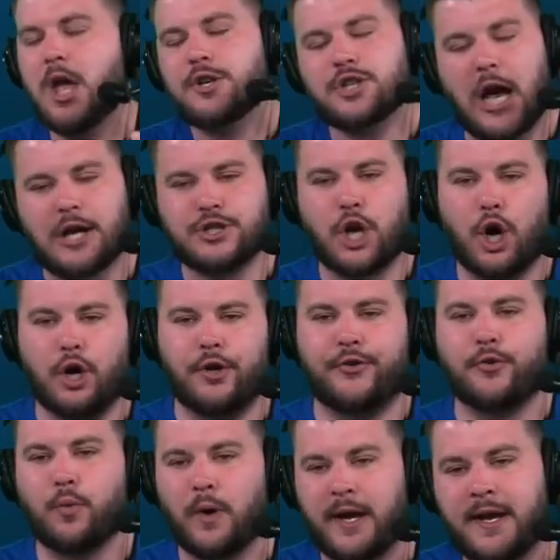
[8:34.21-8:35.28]
Josh Hart is
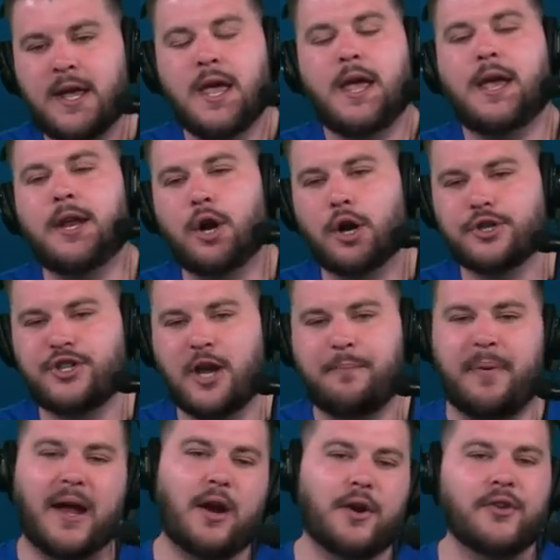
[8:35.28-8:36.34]
a wing, and R.J.
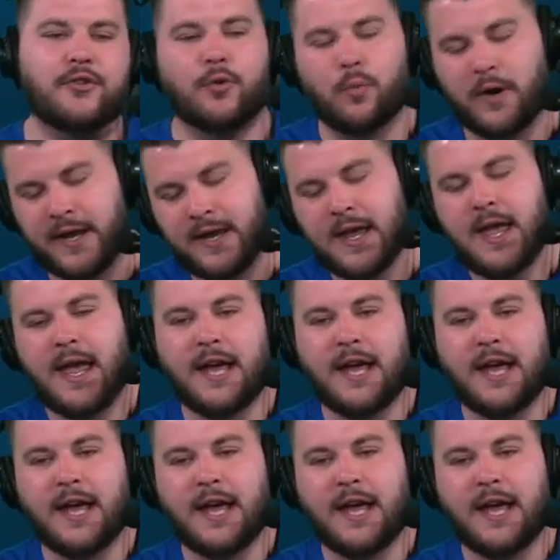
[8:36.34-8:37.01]
Barrett is a wing.